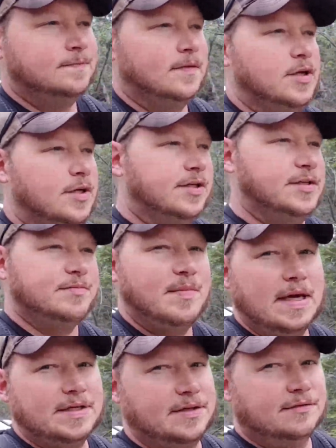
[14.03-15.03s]
You get these
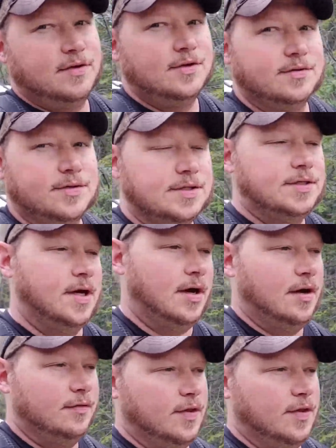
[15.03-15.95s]
amazing views of